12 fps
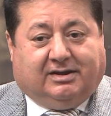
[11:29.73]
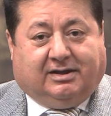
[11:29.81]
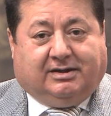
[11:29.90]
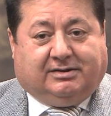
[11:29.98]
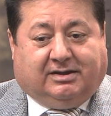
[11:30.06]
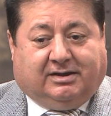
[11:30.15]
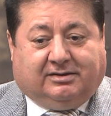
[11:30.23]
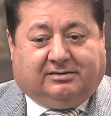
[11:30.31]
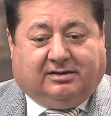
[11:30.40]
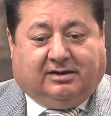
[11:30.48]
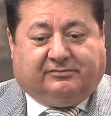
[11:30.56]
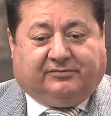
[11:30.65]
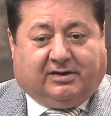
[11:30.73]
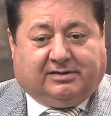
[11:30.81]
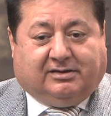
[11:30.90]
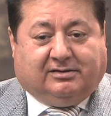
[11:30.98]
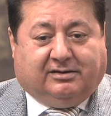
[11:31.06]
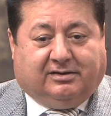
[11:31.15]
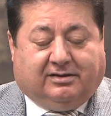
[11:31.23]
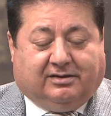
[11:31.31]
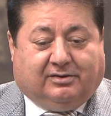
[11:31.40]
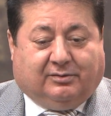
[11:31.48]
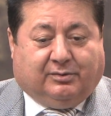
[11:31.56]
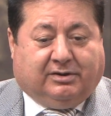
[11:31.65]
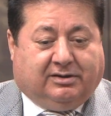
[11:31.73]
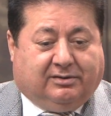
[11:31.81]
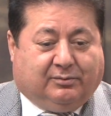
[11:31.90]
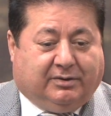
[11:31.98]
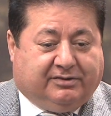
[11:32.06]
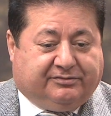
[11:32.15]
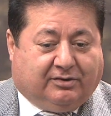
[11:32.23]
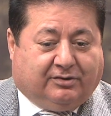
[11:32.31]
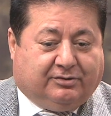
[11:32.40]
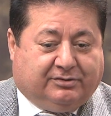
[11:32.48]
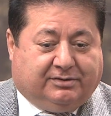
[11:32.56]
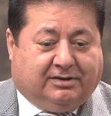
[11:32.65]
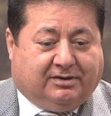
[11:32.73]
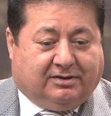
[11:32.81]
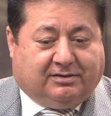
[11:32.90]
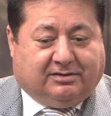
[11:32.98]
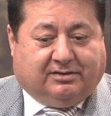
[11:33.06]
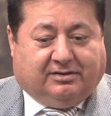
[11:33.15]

And finally, we went on